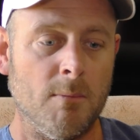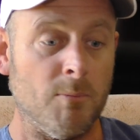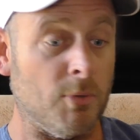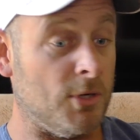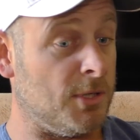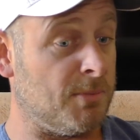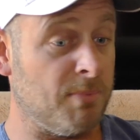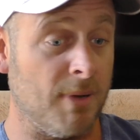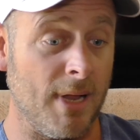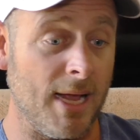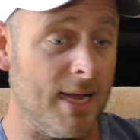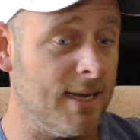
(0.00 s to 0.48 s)

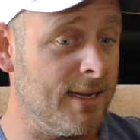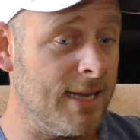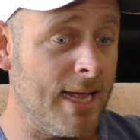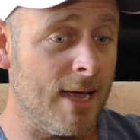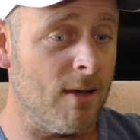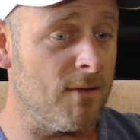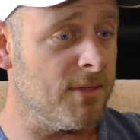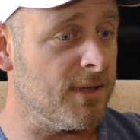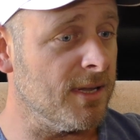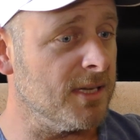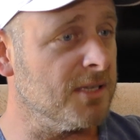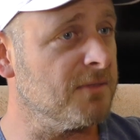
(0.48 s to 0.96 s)
But he's playing
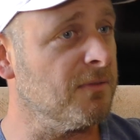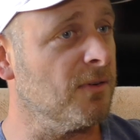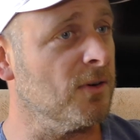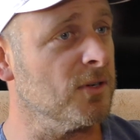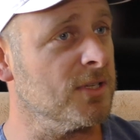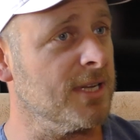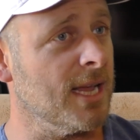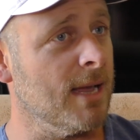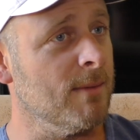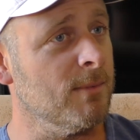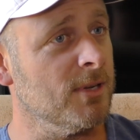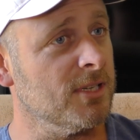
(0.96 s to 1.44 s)
now, I think his
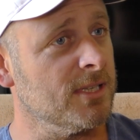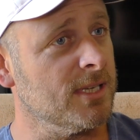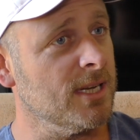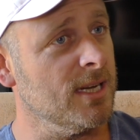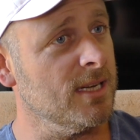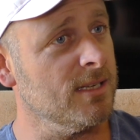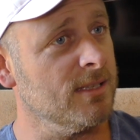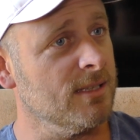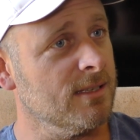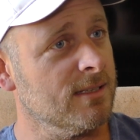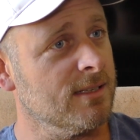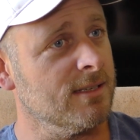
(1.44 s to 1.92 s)
first game of the
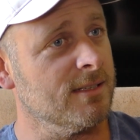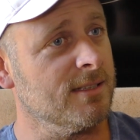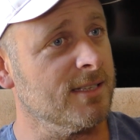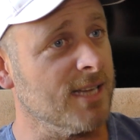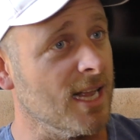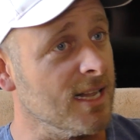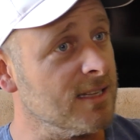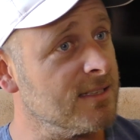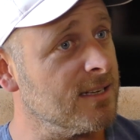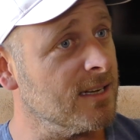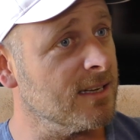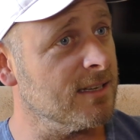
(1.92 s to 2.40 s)
season is at
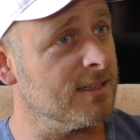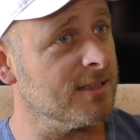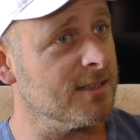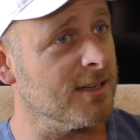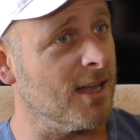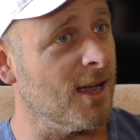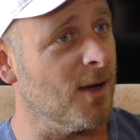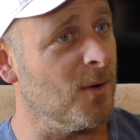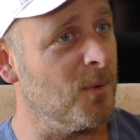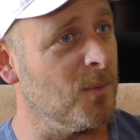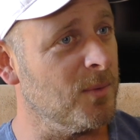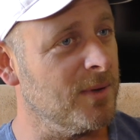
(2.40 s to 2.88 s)
Celtic.
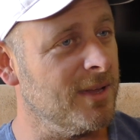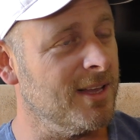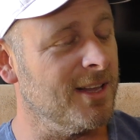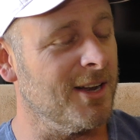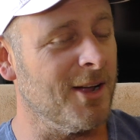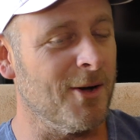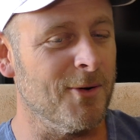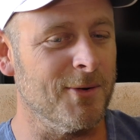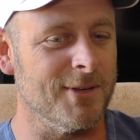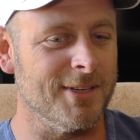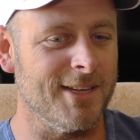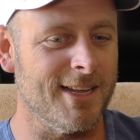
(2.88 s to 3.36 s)
So, you
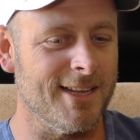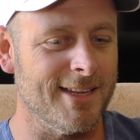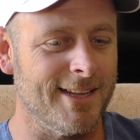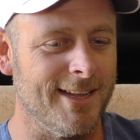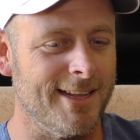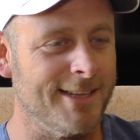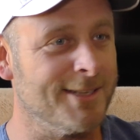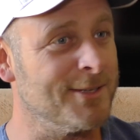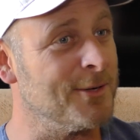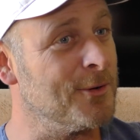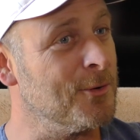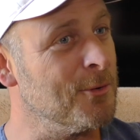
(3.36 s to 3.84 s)
know,
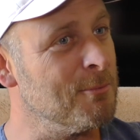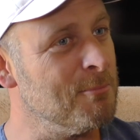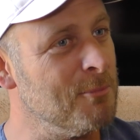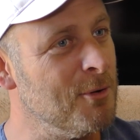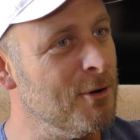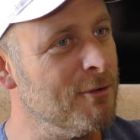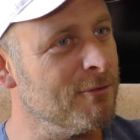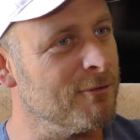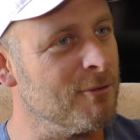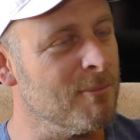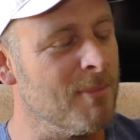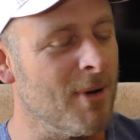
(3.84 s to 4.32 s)
it's a good
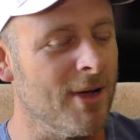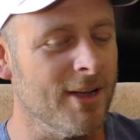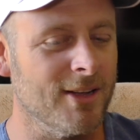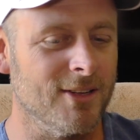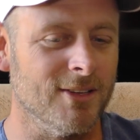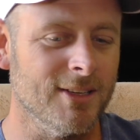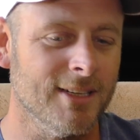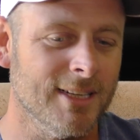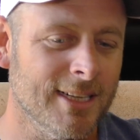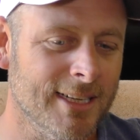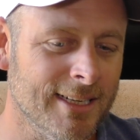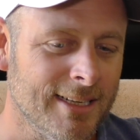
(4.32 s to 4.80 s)
move for
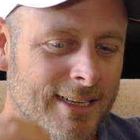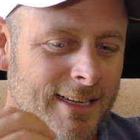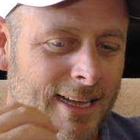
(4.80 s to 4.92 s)
Michael.